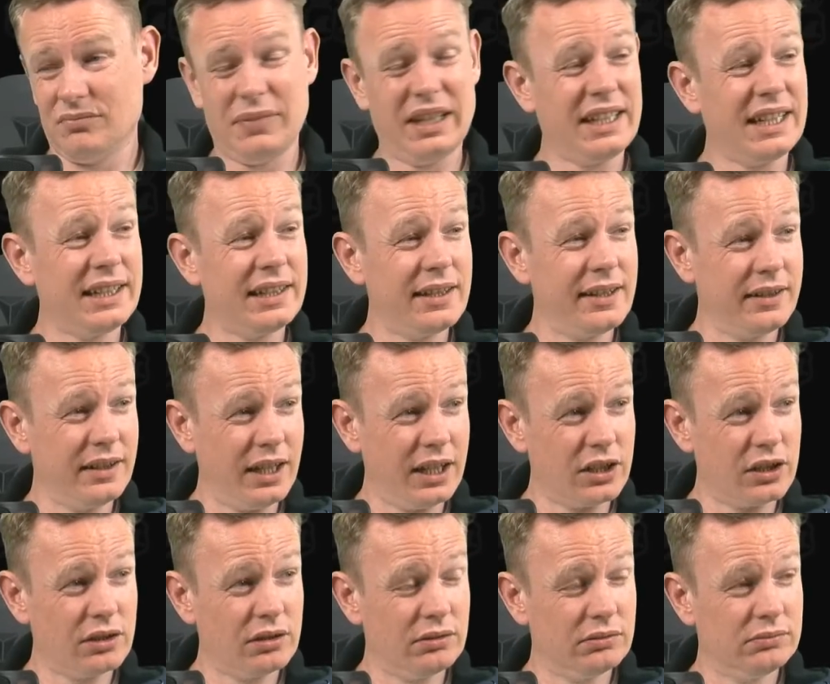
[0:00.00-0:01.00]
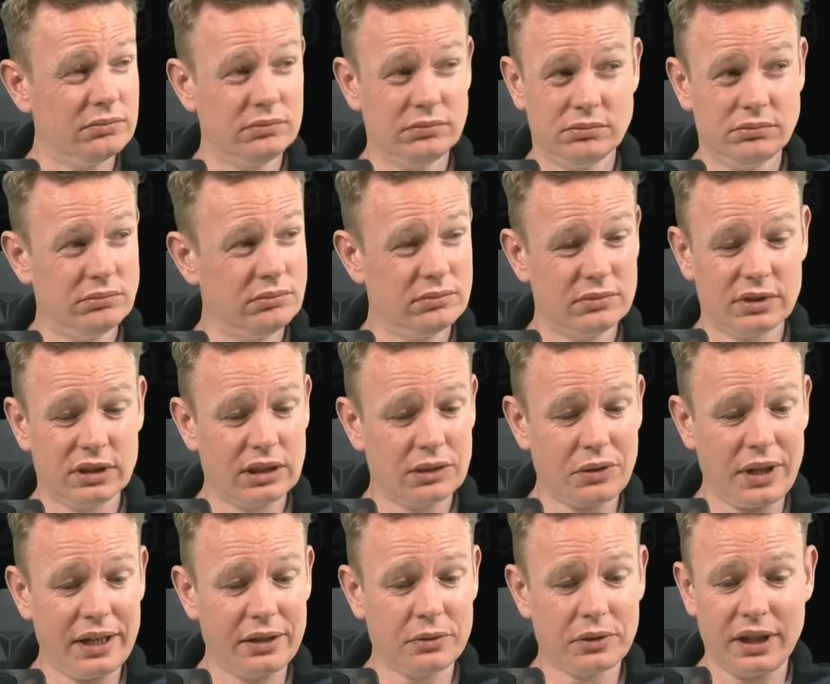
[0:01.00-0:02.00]
other than that,
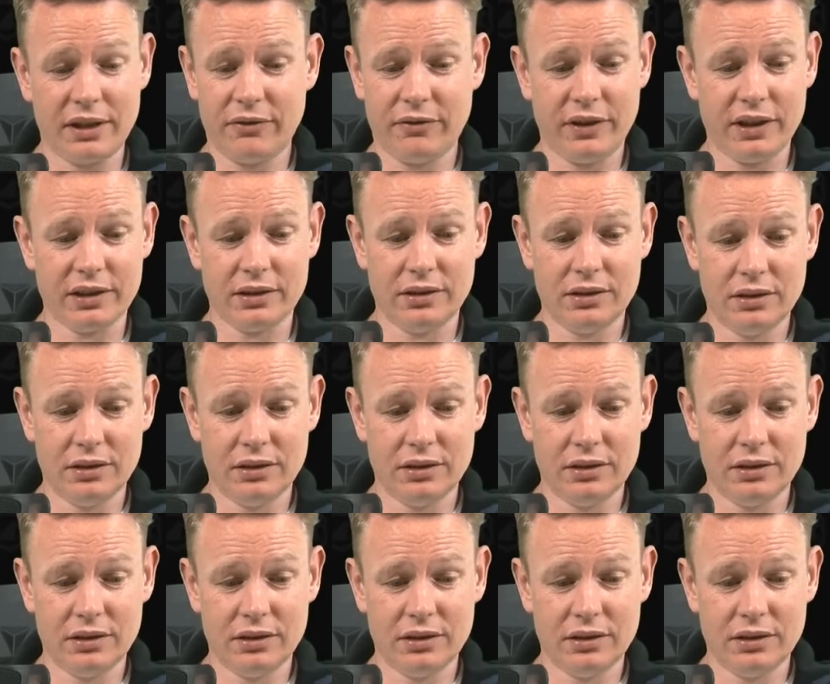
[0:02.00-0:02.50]
great fun.